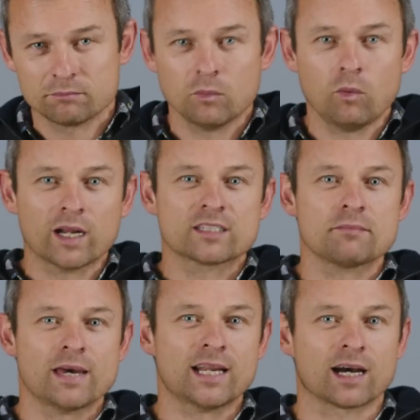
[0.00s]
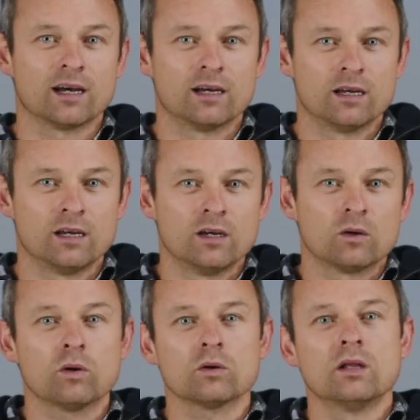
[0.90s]
But why does it matter?
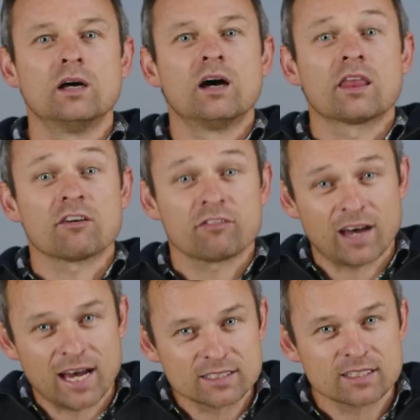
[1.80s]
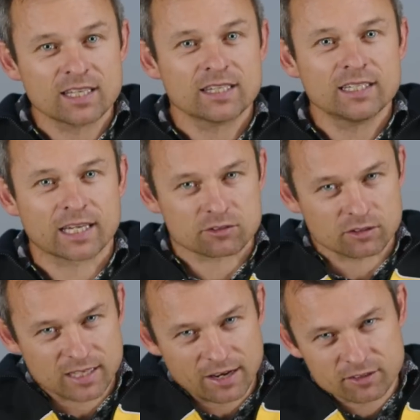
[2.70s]
Well, the faster that the
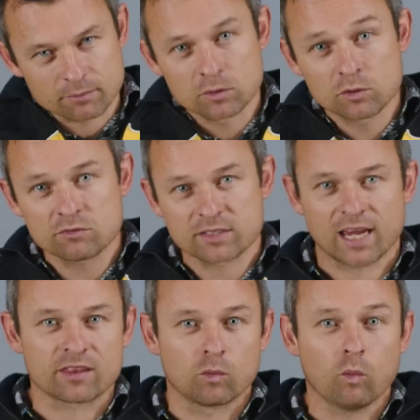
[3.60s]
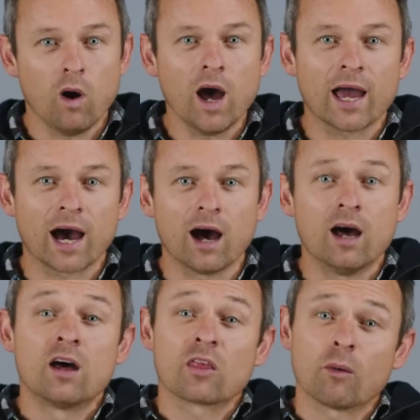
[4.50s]
electrons have to move down the wire,
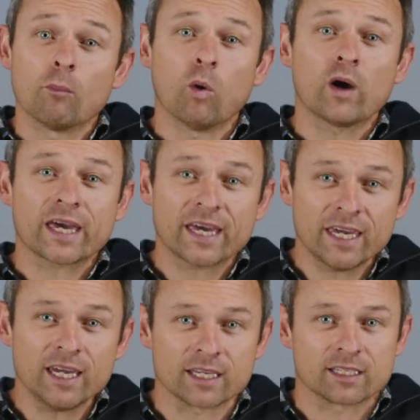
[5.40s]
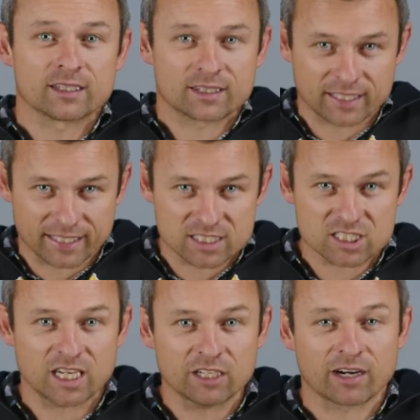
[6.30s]
the more heat that gets
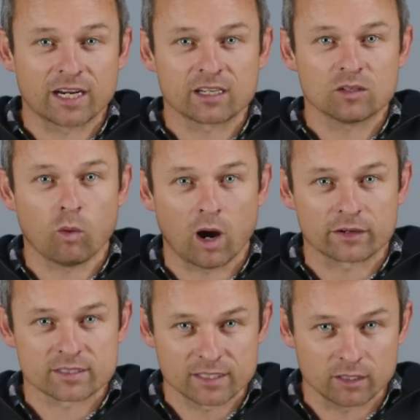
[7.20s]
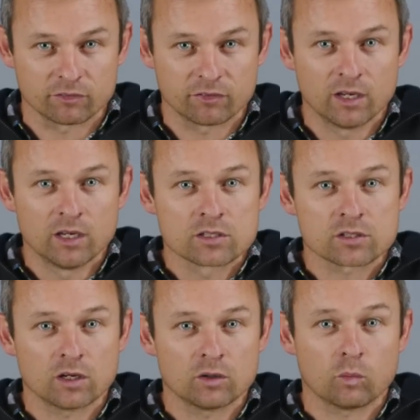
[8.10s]
generated in the wire itself.
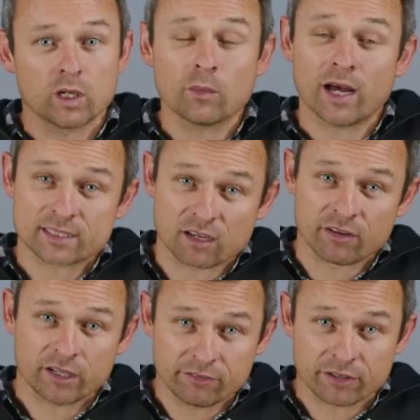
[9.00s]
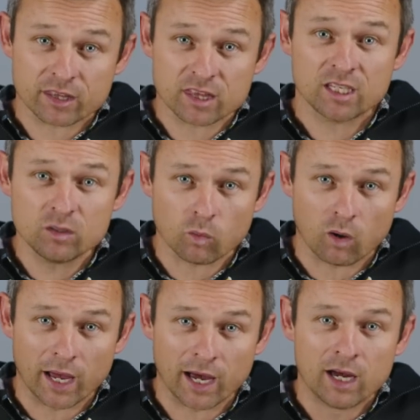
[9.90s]
So when you ask a very, very thin
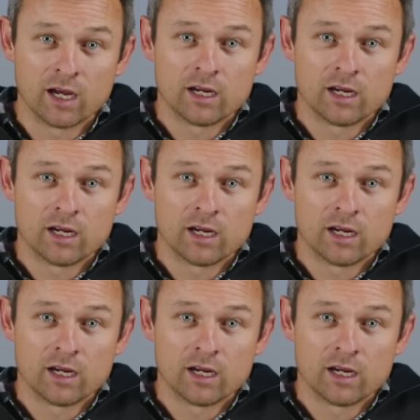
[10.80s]
wire